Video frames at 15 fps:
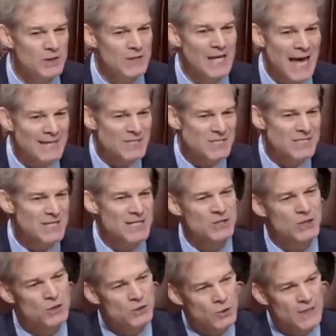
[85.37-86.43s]
couldn't, as a
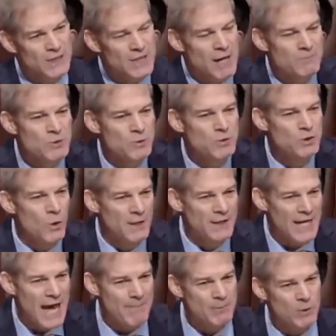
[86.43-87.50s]
citizen, couldn't come to your
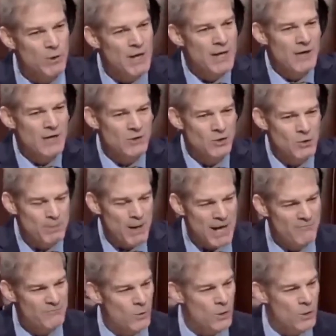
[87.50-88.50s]
Capitol that you pay